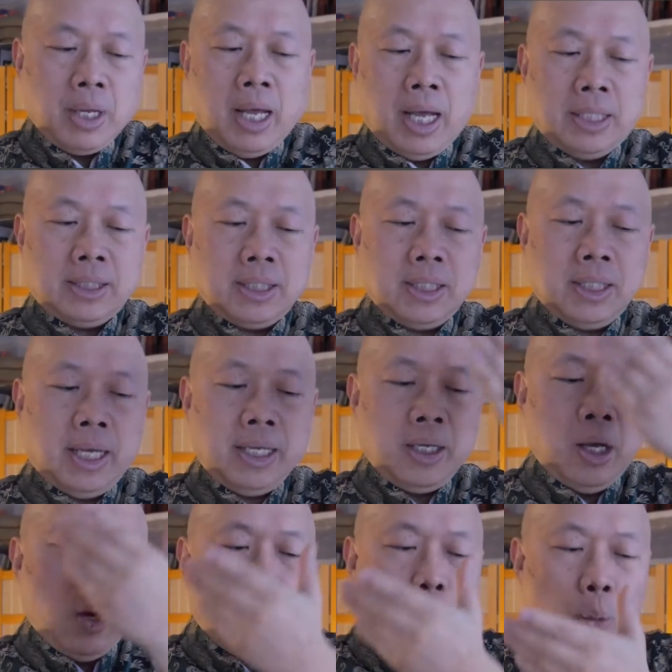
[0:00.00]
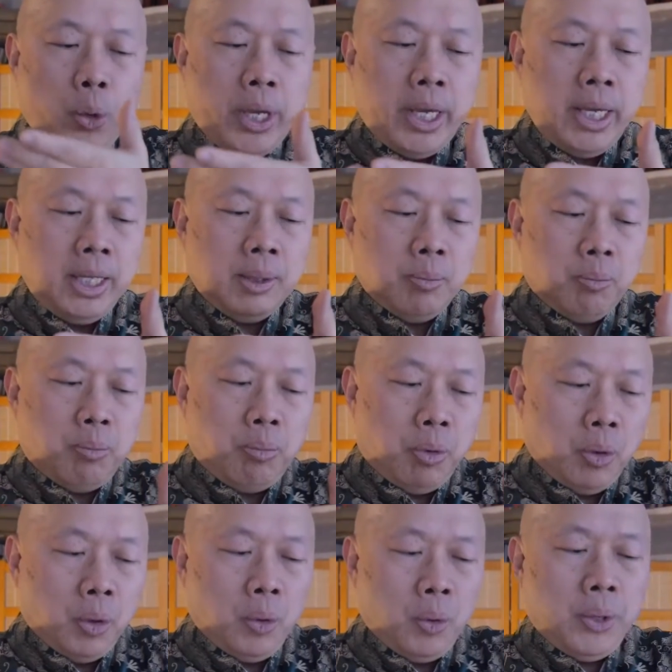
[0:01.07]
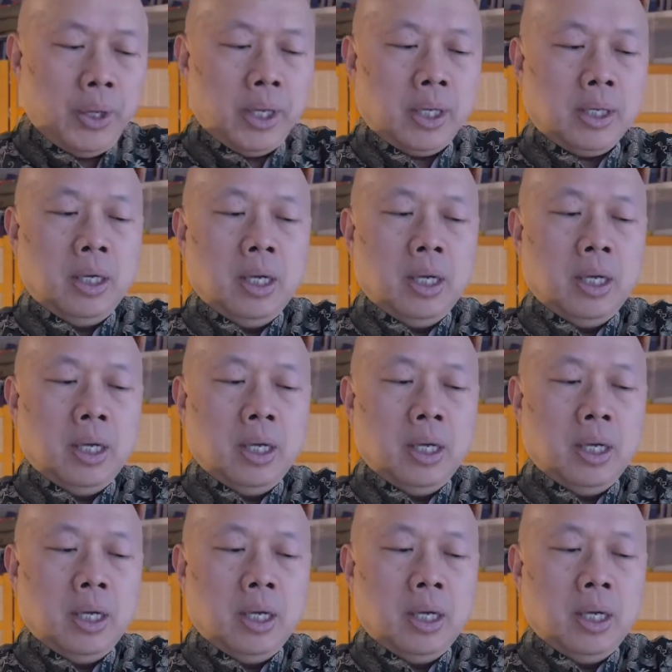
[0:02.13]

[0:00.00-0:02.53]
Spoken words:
as like wind blowing